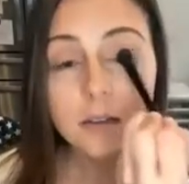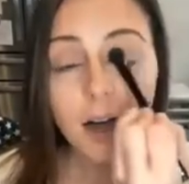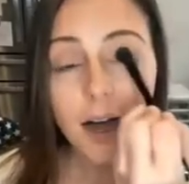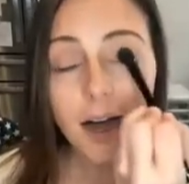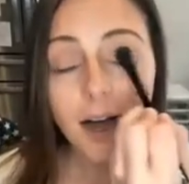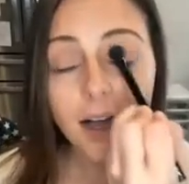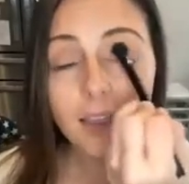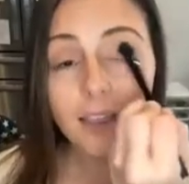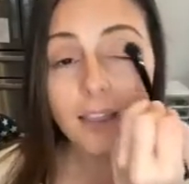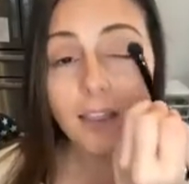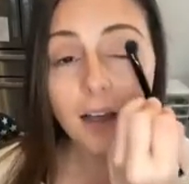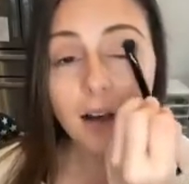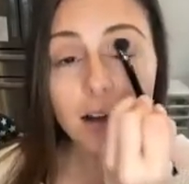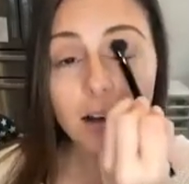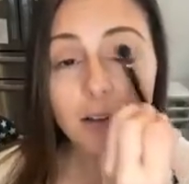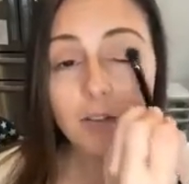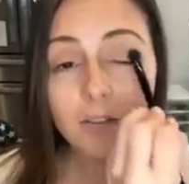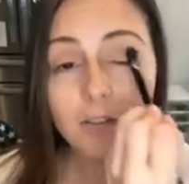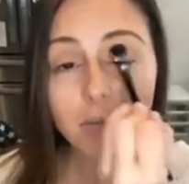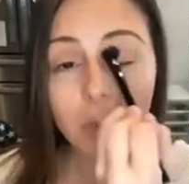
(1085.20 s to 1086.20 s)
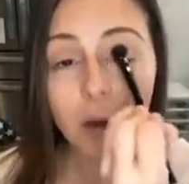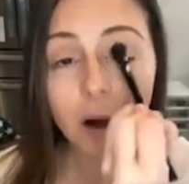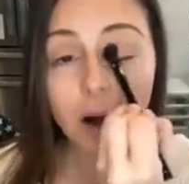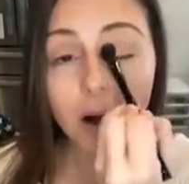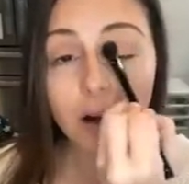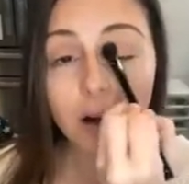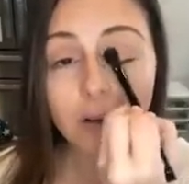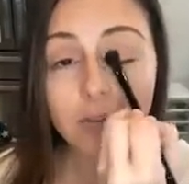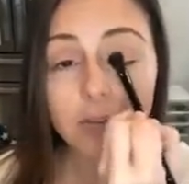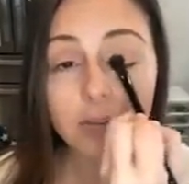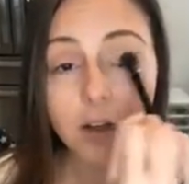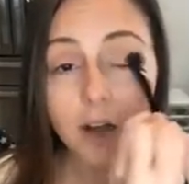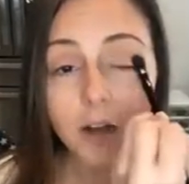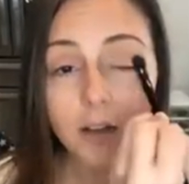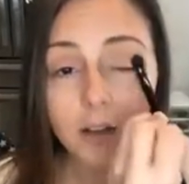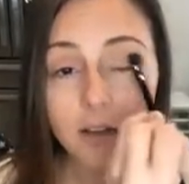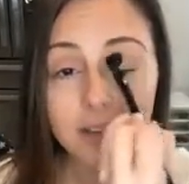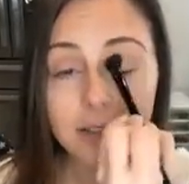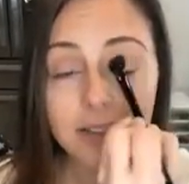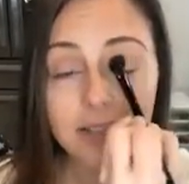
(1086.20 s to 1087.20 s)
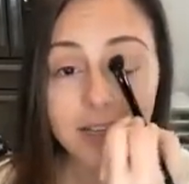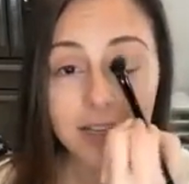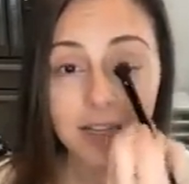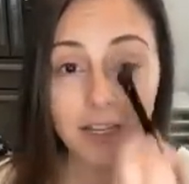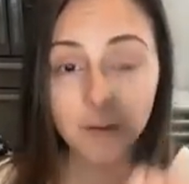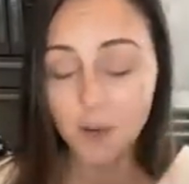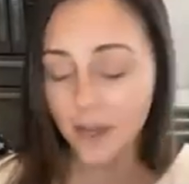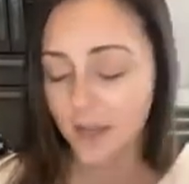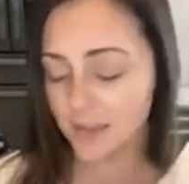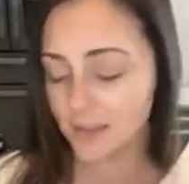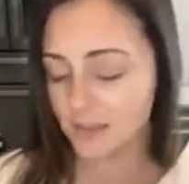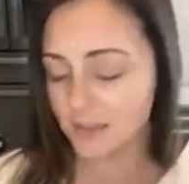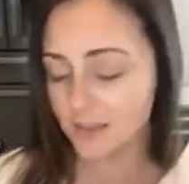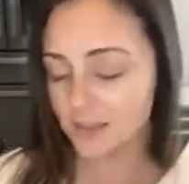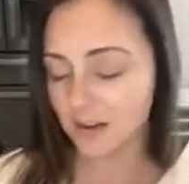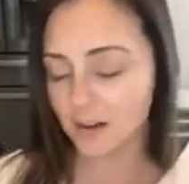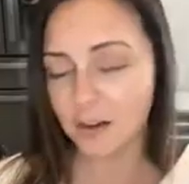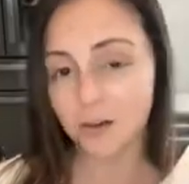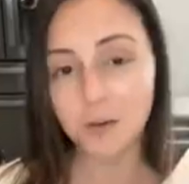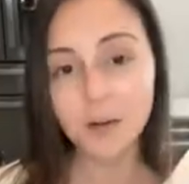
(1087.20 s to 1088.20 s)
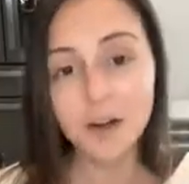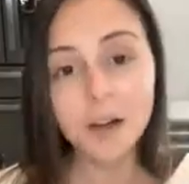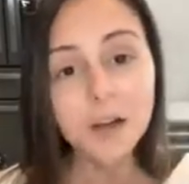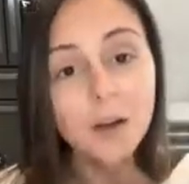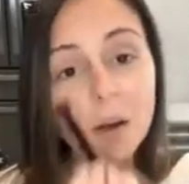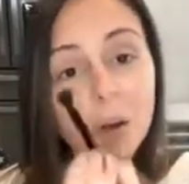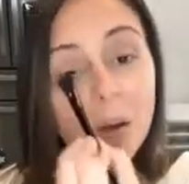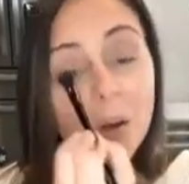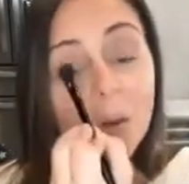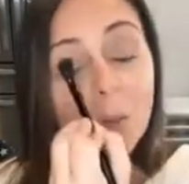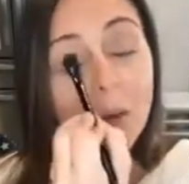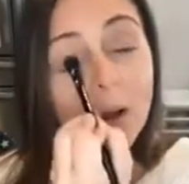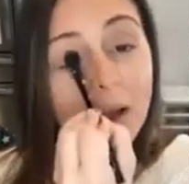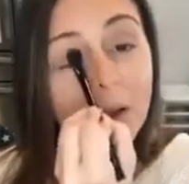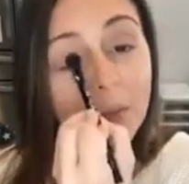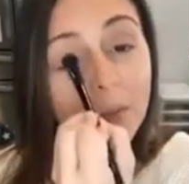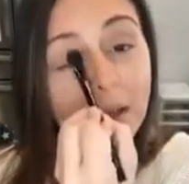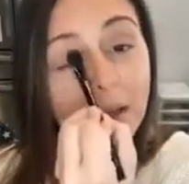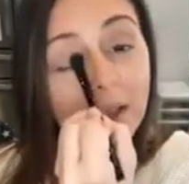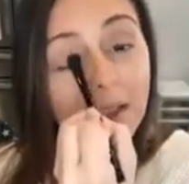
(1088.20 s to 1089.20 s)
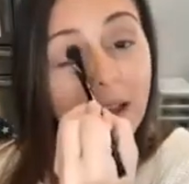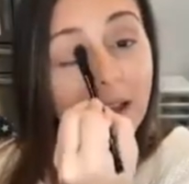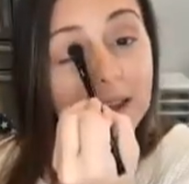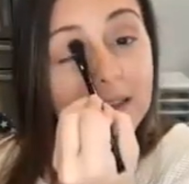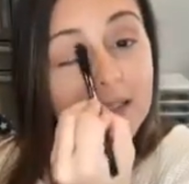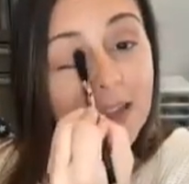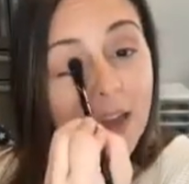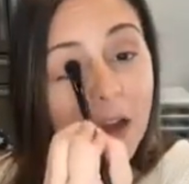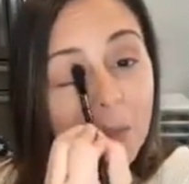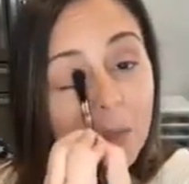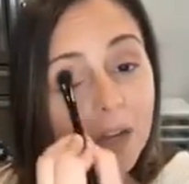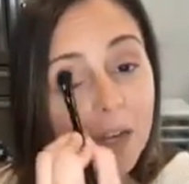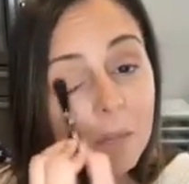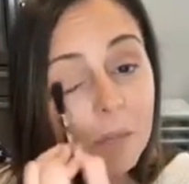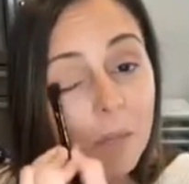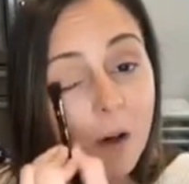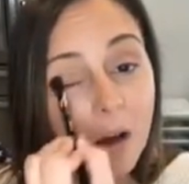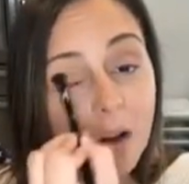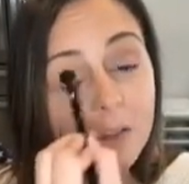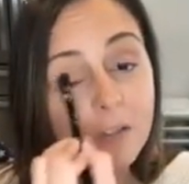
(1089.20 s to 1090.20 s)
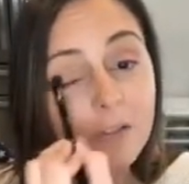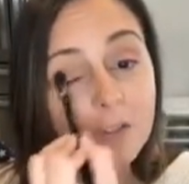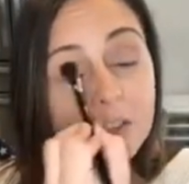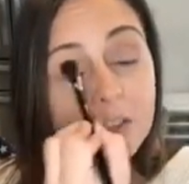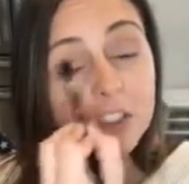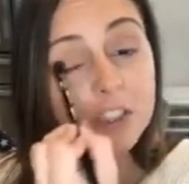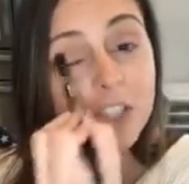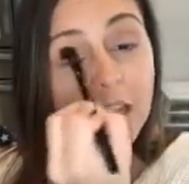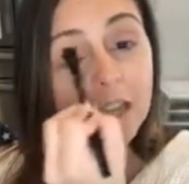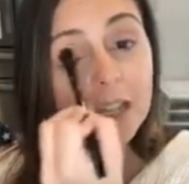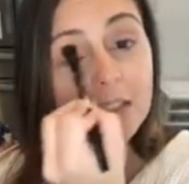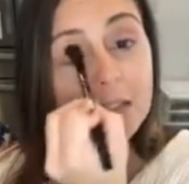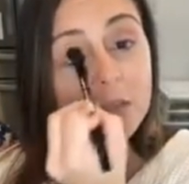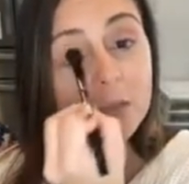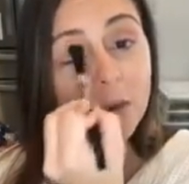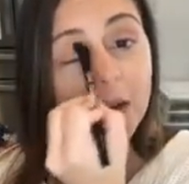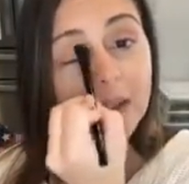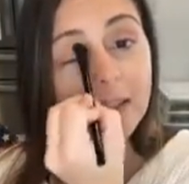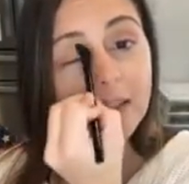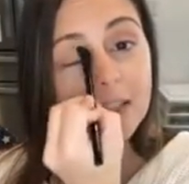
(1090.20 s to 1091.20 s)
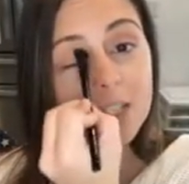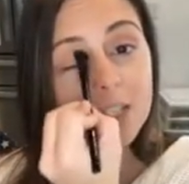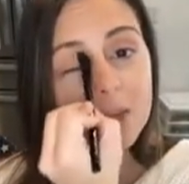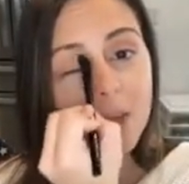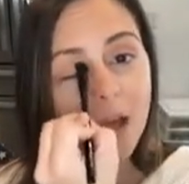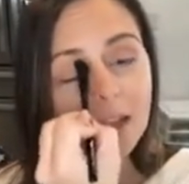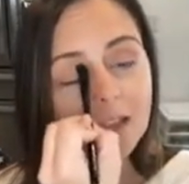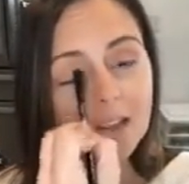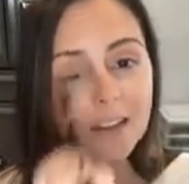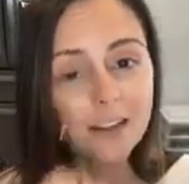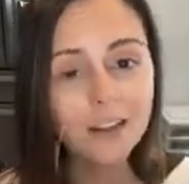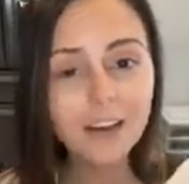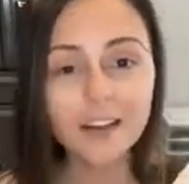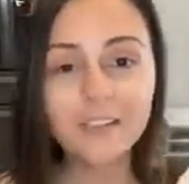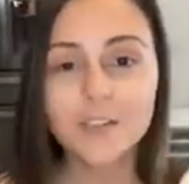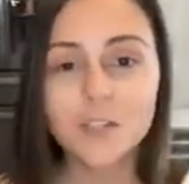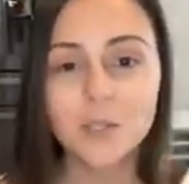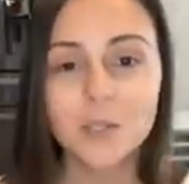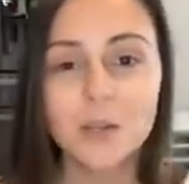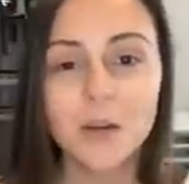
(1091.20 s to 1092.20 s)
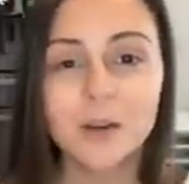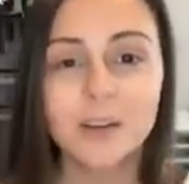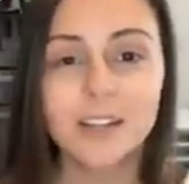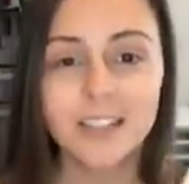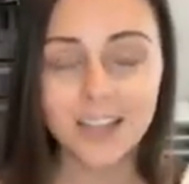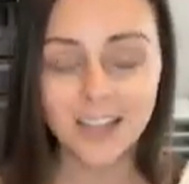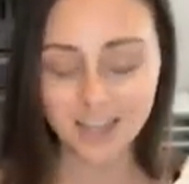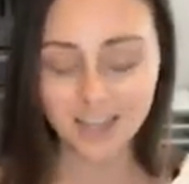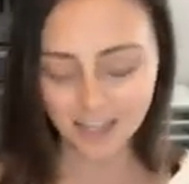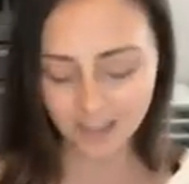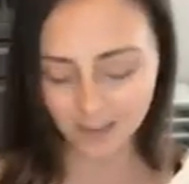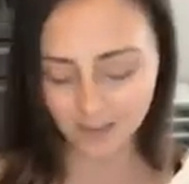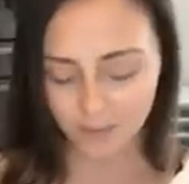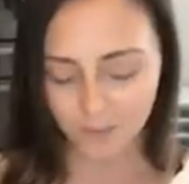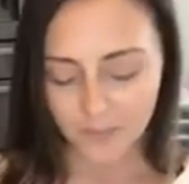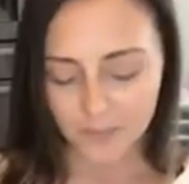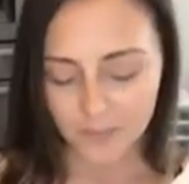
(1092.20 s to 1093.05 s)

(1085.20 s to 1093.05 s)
I love mauve colors anyways, so when I realized how many mauve shades were in this palette, I was so excited.